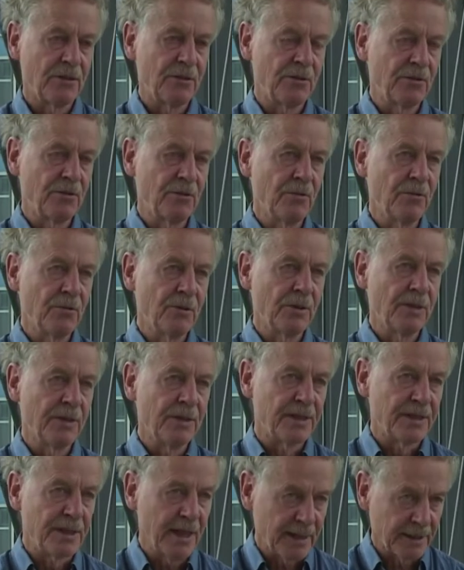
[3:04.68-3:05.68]
to
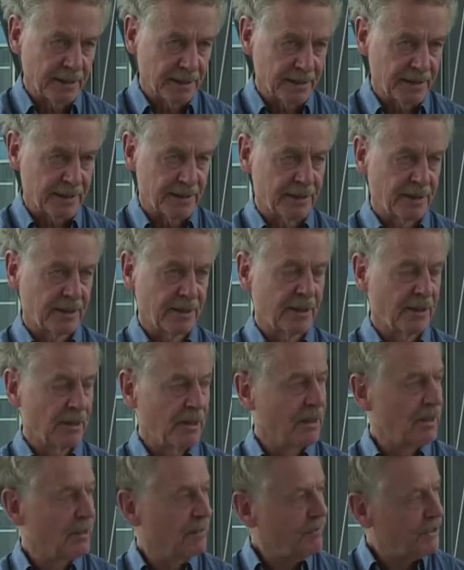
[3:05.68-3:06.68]
cells
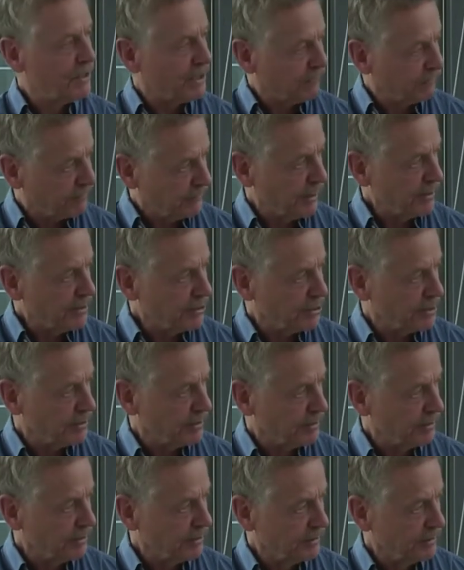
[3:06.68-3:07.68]
which are
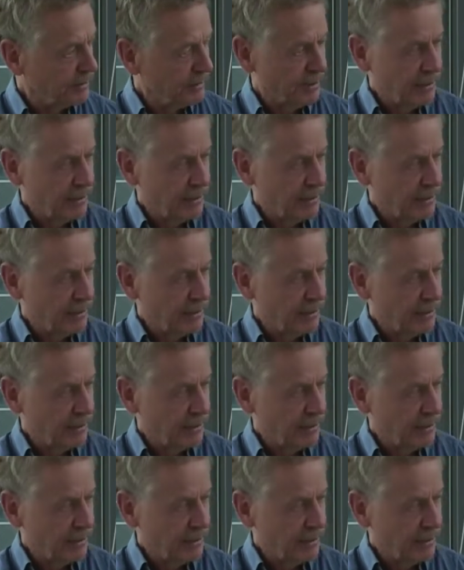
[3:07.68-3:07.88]
functional